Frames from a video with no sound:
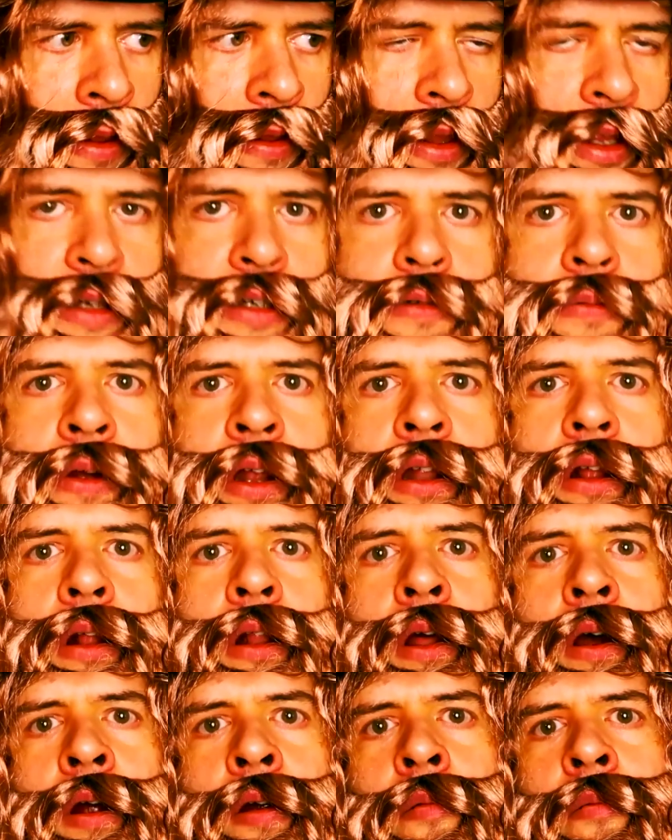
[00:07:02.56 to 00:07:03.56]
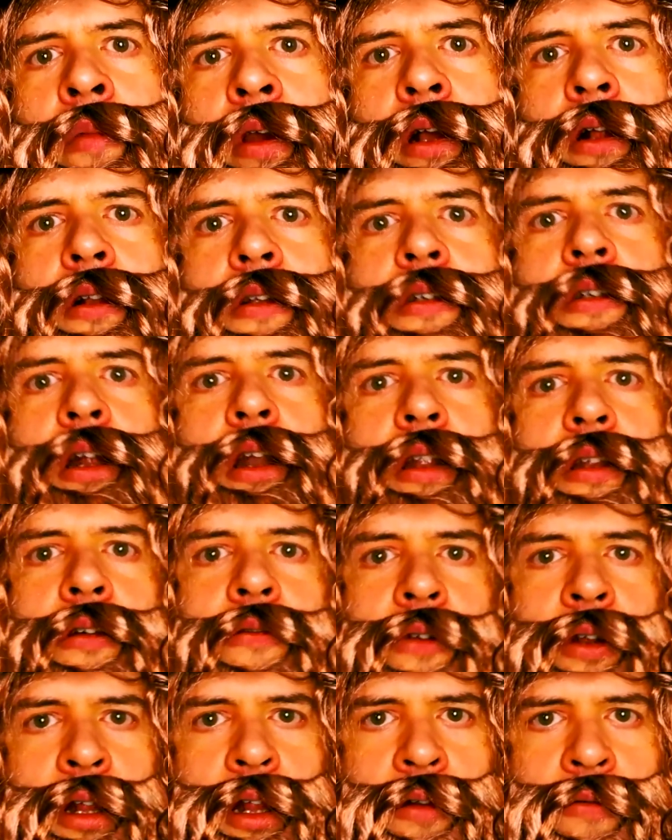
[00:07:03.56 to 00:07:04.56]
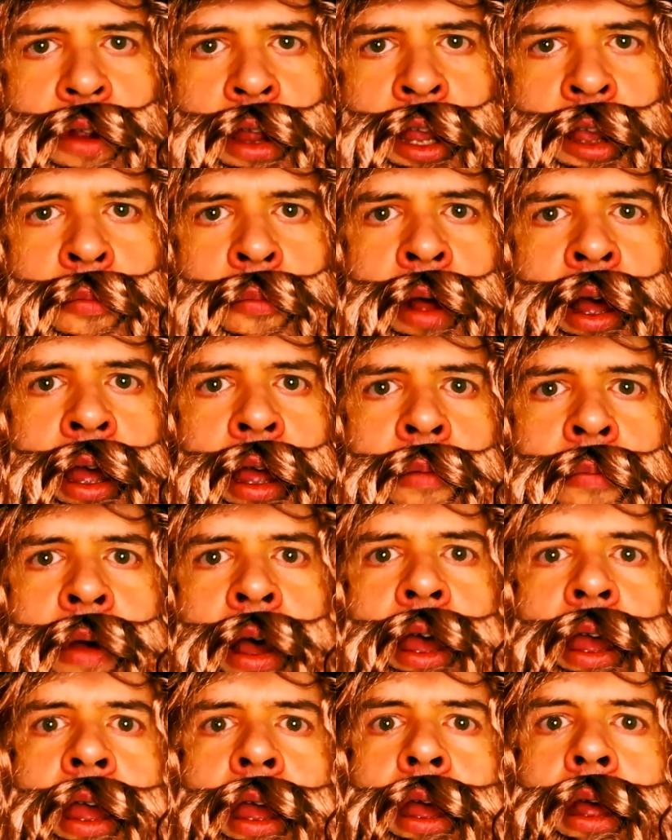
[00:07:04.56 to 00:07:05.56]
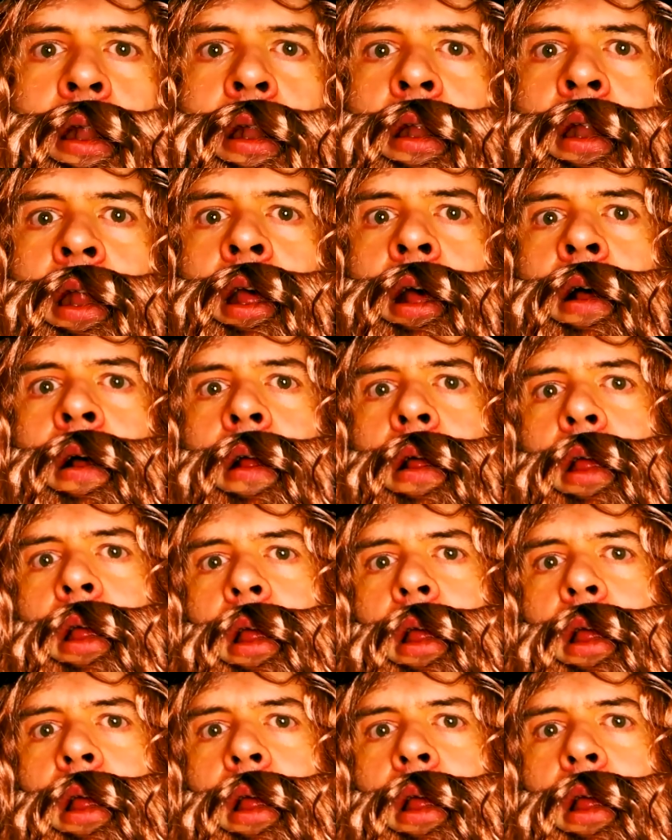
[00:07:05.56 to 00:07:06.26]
This when alarm bells started to really ring in my head now.